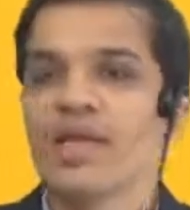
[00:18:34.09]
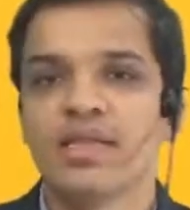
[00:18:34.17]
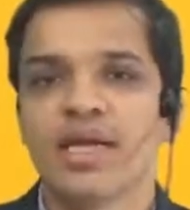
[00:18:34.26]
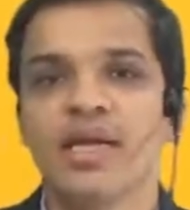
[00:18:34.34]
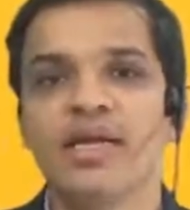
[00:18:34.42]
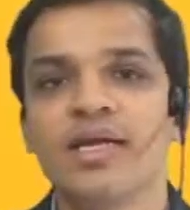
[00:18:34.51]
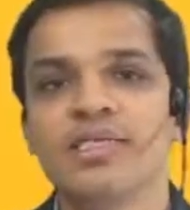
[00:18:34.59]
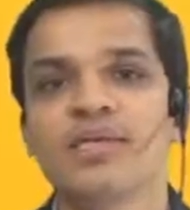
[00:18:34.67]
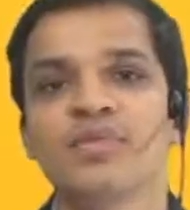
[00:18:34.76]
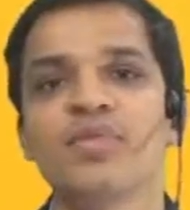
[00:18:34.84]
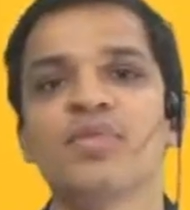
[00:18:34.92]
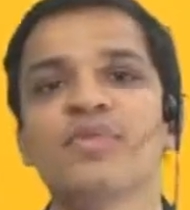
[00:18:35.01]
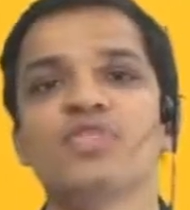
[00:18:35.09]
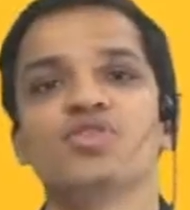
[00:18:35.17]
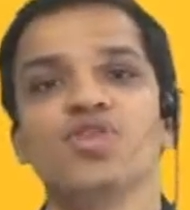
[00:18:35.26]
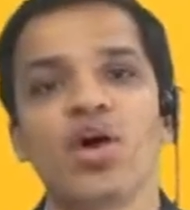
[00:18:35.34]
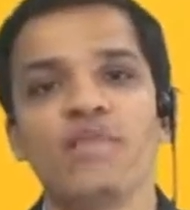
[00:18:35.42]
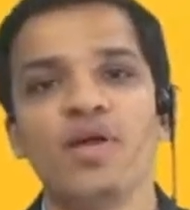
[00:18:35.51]
then it is something which is
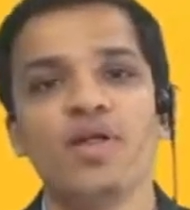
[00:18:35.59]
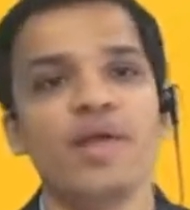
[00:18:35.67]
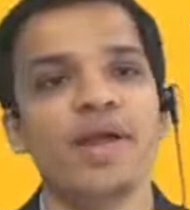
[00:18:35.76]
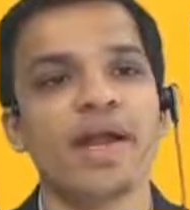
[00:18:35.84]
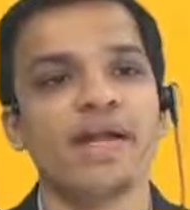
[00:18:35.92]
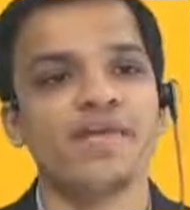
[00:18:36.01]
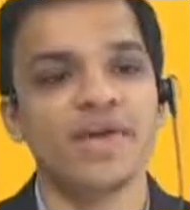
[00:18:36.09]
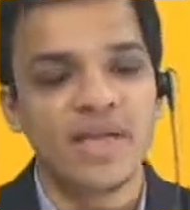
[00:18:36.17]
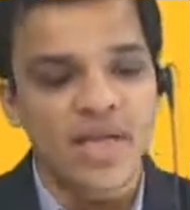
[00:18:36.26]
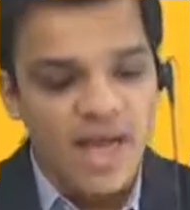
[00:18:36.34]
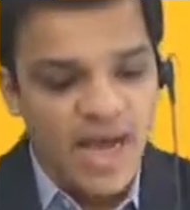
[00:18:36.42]
non-value added activity,